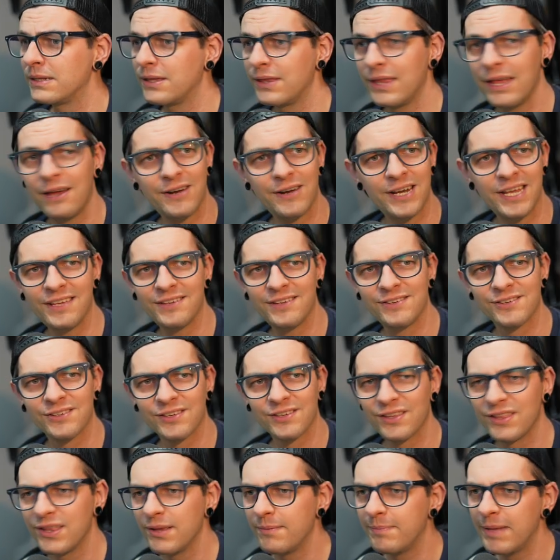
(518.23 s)
There it is,
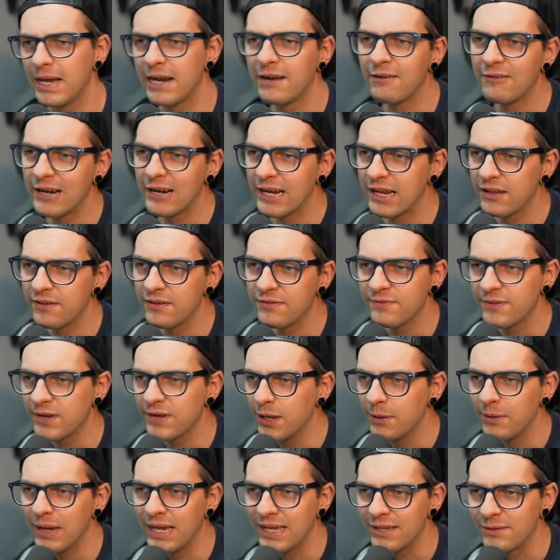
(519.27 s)
the Behringer
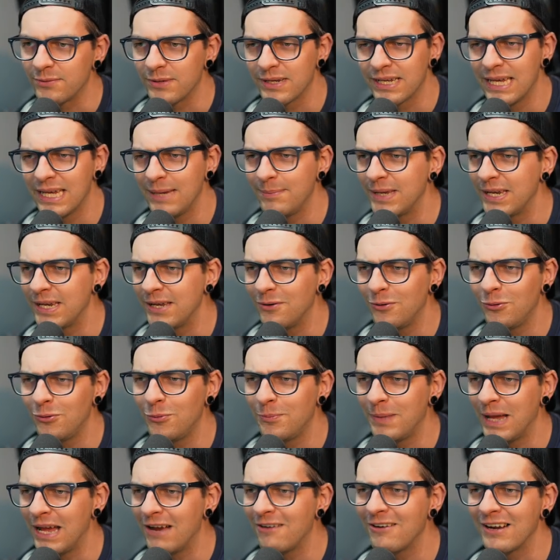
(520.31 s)
Flow 8. We're keeping it all
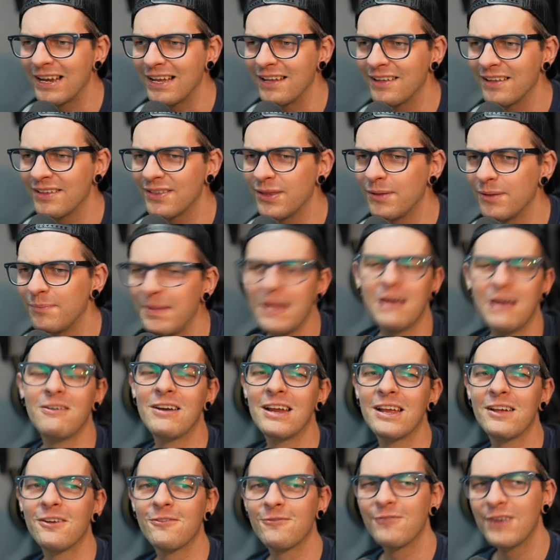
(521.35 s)
Behringer, the
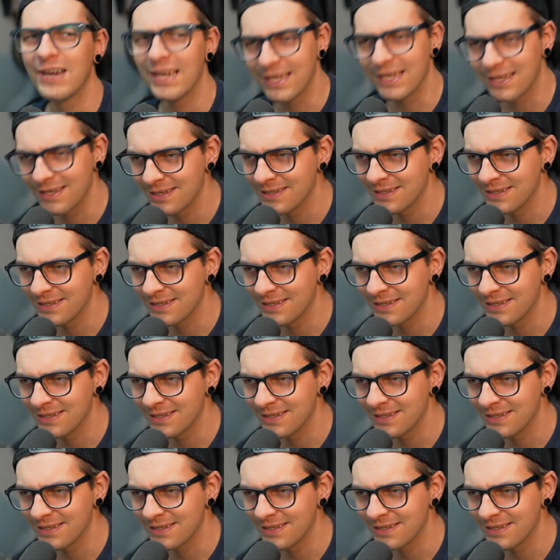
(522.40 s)
Behringer rig.